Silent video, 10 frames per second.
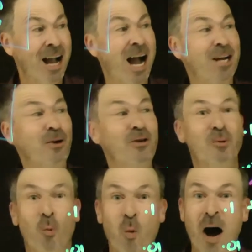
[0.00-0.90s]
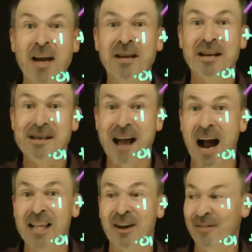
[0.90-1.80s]
I used
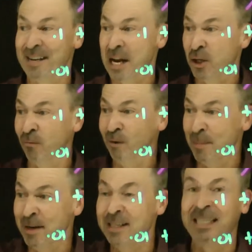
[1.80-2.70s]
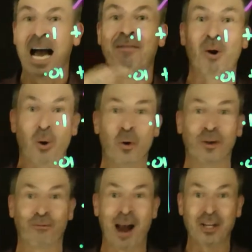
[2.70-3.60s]
1/9 of an inch of ribbon to cover all
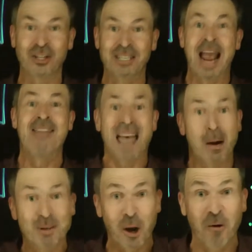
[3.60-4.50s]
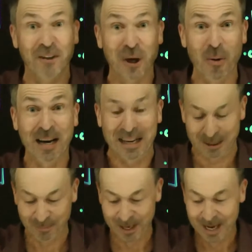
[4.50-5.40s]
the fractions, and that was overdoing it.